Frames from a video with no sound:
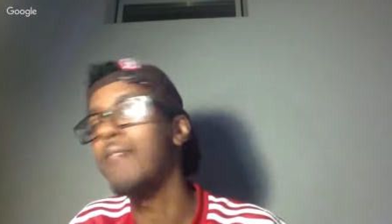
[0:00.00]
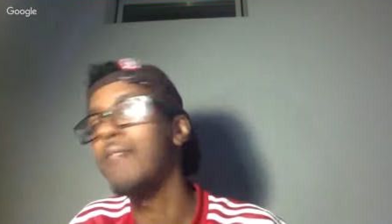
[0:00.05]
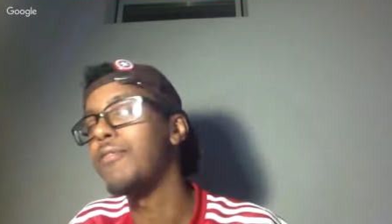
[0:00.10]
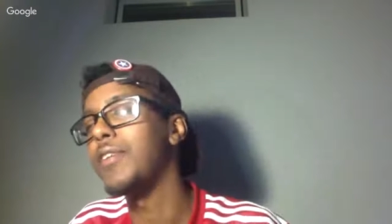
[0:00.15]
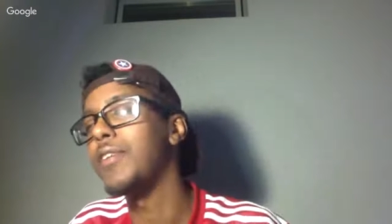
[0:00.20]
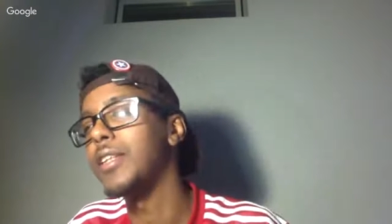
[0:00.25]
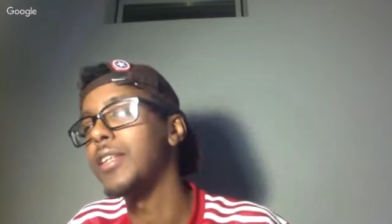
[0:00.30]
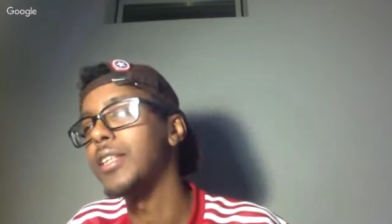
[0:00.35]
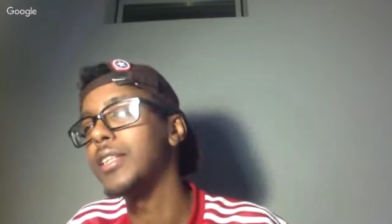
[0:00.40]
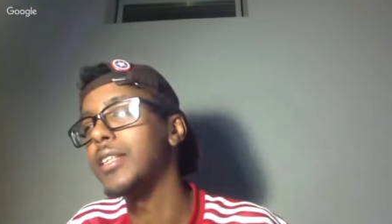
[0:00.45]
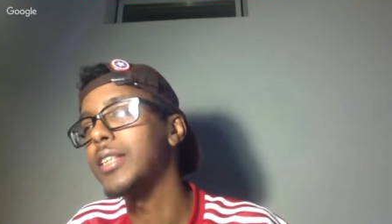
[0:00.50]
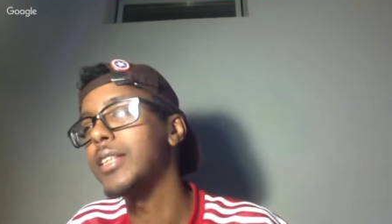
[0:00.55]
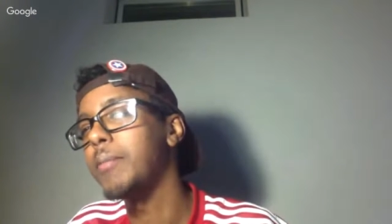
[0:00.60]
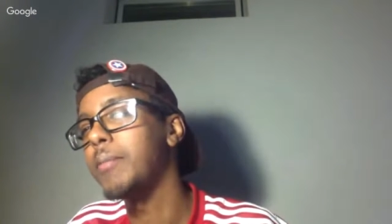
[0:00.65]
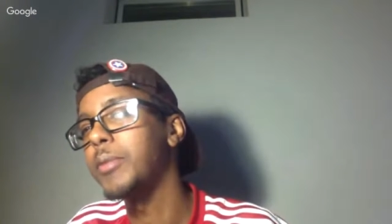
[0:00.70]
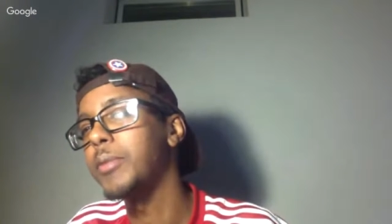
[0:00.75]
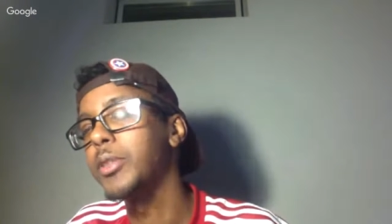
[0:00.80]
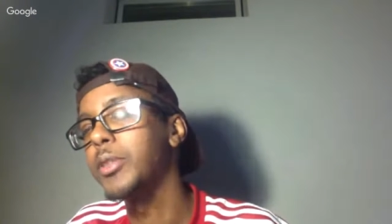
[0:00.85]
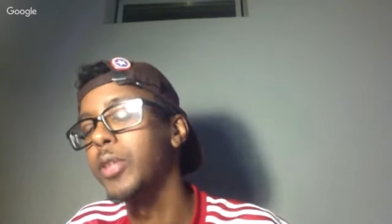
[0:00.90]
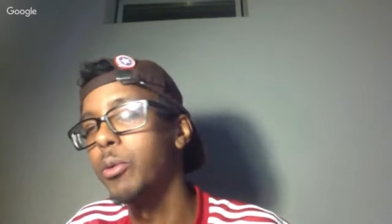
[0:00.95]
This
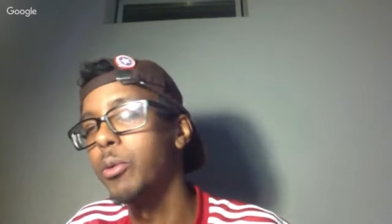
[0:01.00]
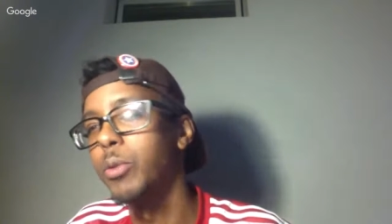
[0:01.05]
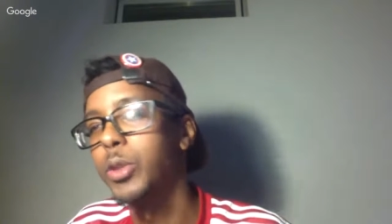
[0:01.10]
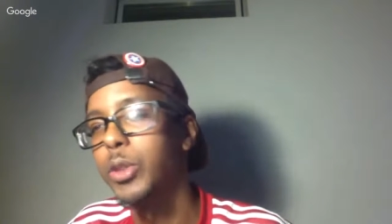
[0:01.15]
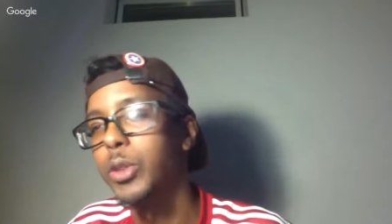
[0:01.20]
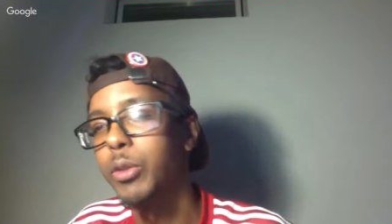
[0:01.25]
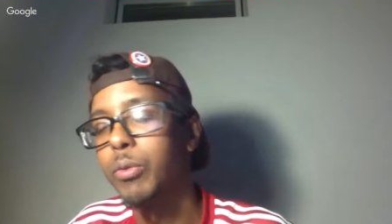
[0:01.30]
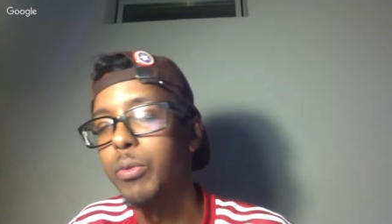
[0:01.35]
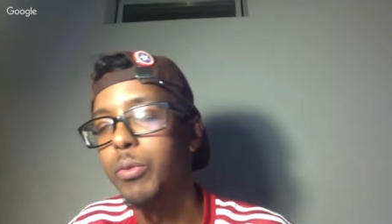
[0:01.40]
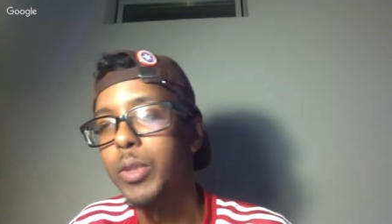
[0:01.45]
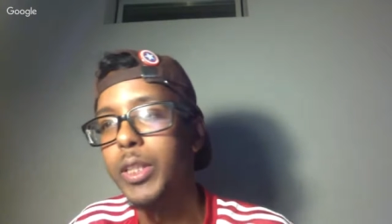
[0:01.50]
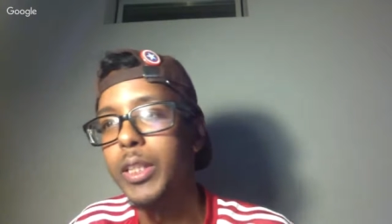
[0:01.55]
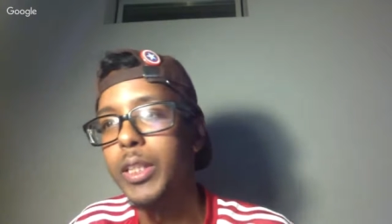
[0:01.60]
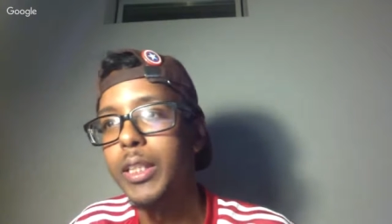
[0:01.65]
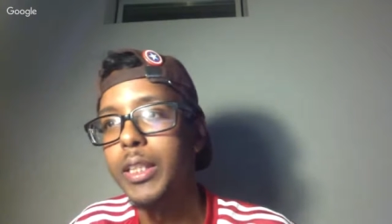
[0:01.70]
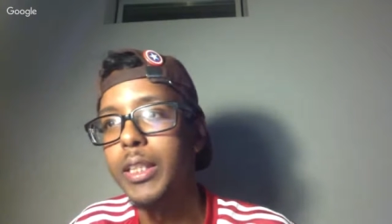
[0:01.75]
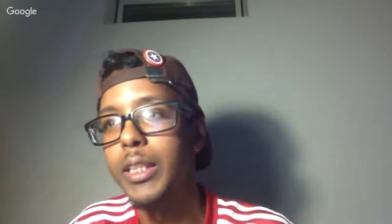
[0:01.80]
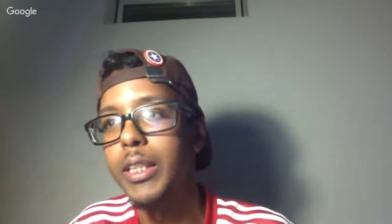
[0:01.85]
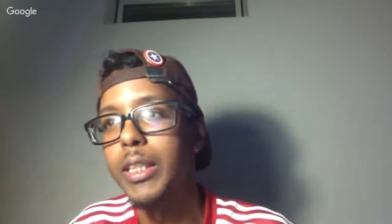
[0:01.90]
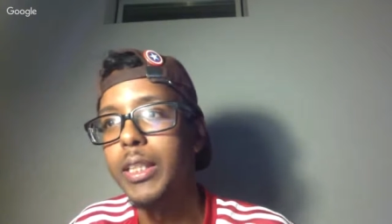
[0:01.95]
episode was a
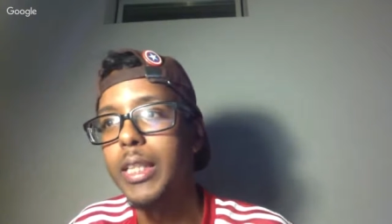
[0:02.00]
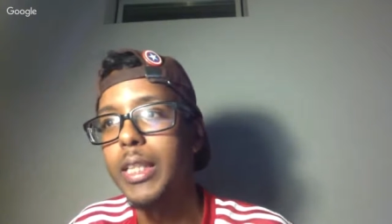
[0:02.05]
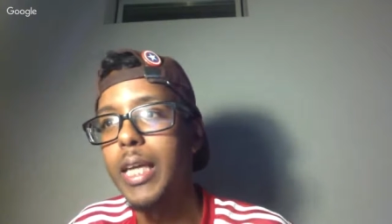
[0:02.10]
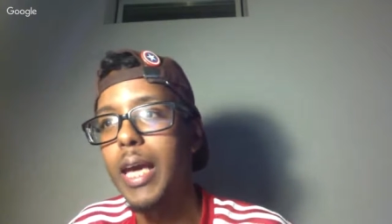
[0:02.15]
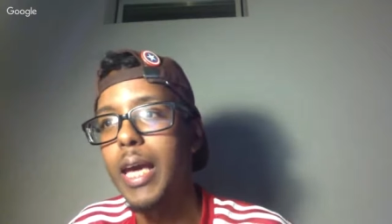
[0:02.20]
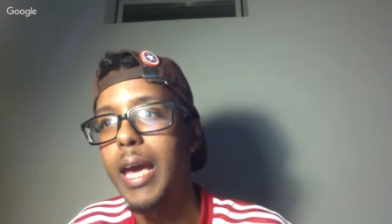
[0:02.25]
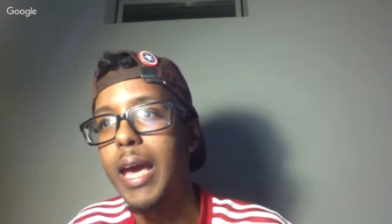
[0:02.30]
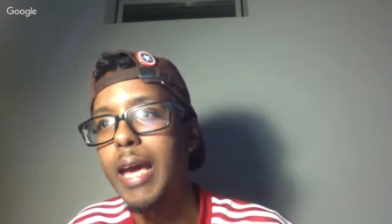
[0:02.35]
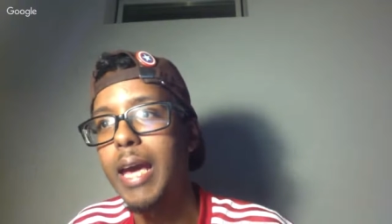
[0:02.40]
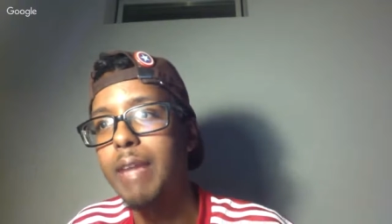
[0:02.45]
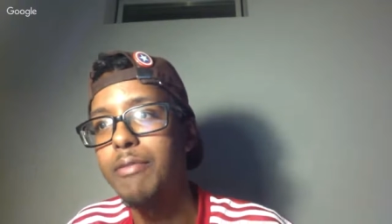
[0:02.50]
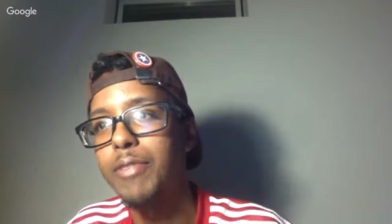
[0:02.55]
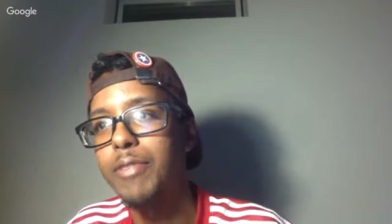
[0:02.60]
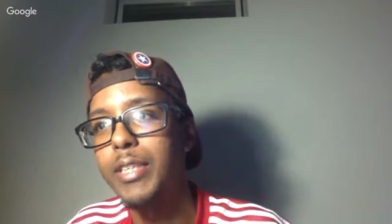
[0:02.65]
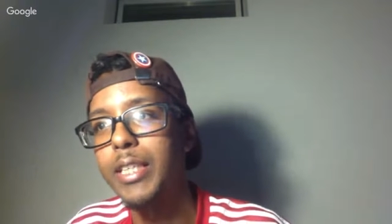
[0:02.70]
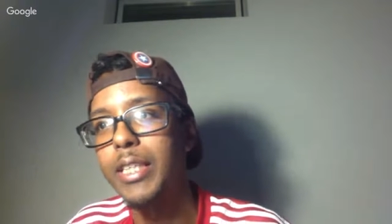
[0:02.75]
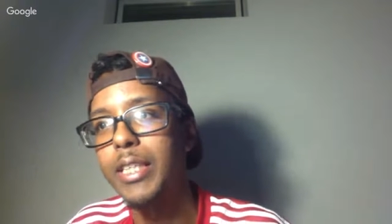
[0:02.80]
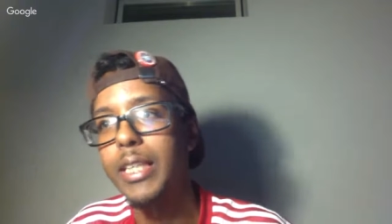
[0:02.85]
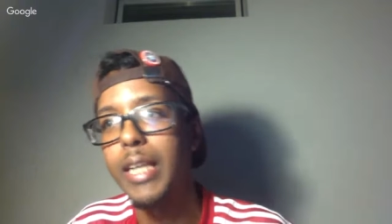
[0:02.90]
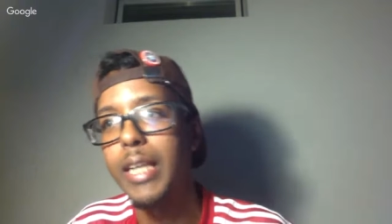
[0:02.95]
really heavy
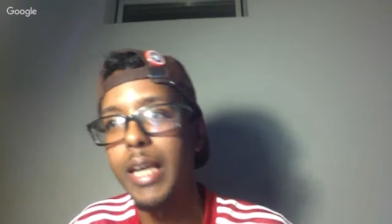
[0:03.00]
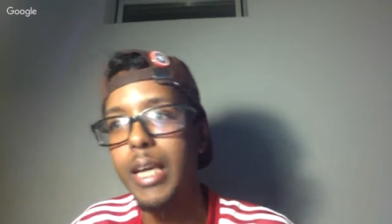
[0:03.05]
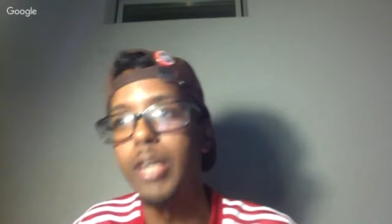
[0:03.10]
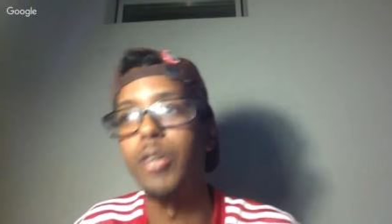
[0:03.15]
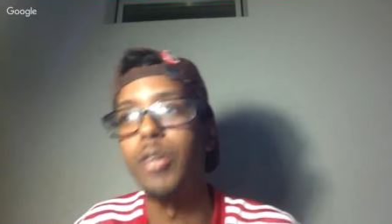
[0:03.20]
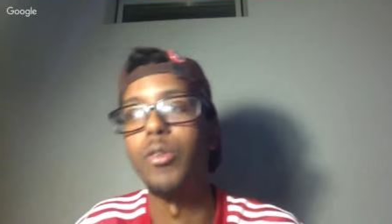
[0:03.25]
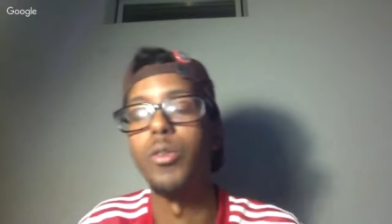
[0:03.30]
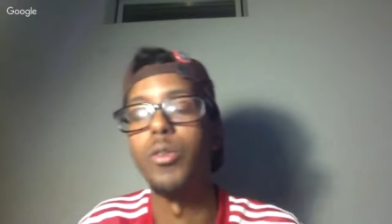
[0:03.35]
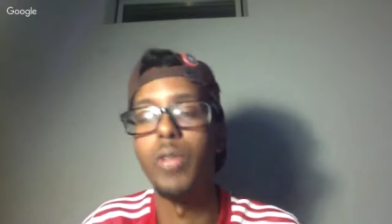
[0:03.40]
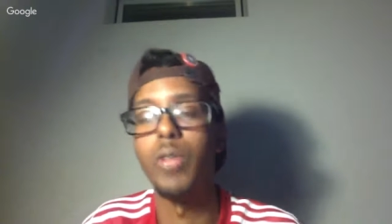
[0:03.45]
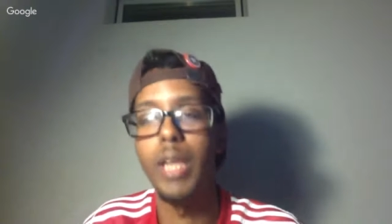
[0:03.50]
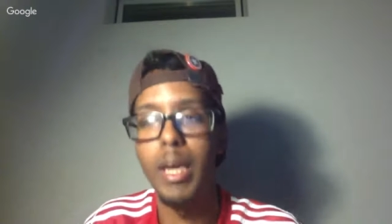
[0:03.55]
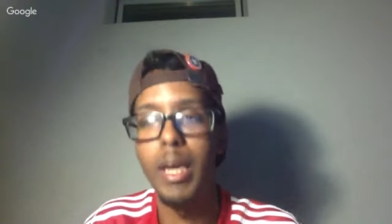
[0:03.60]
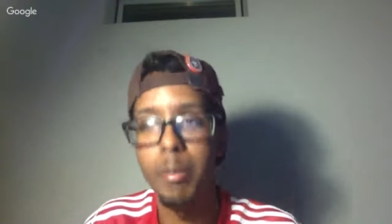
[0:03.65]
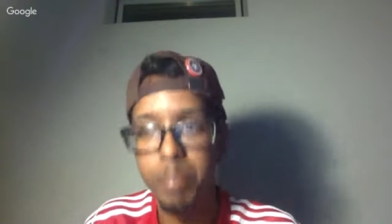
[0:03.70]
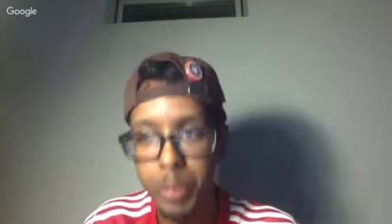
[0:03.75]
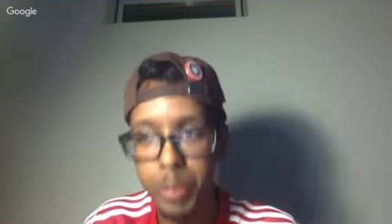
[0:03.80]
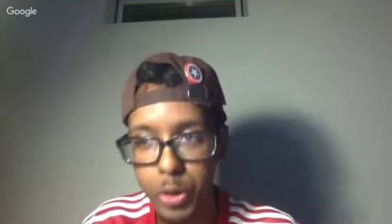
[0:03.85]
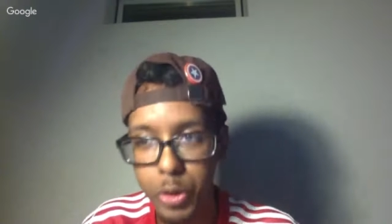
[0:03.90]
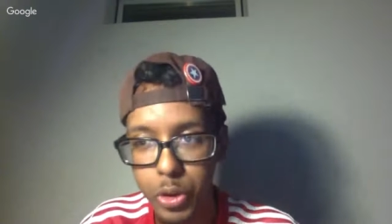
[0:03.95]
Carol
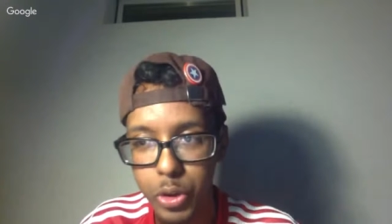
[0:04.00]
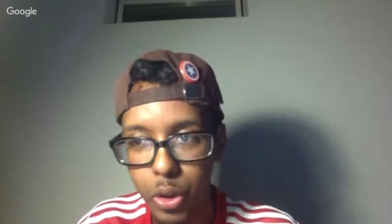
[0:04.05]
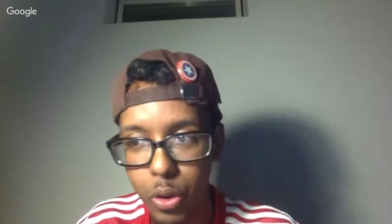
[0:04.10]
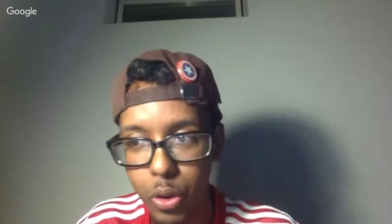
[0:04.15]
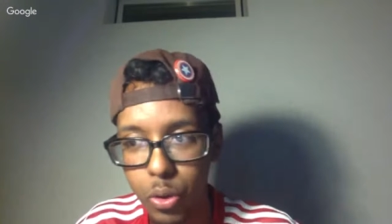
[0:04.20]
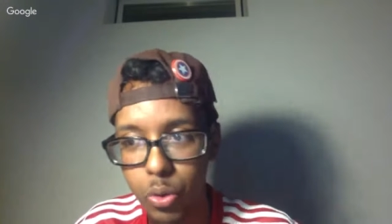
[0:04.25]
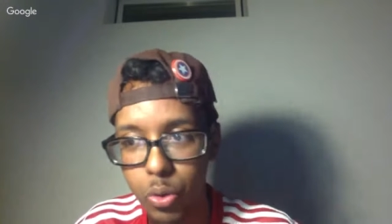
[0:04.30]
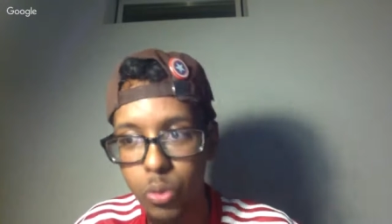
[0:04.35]
episode.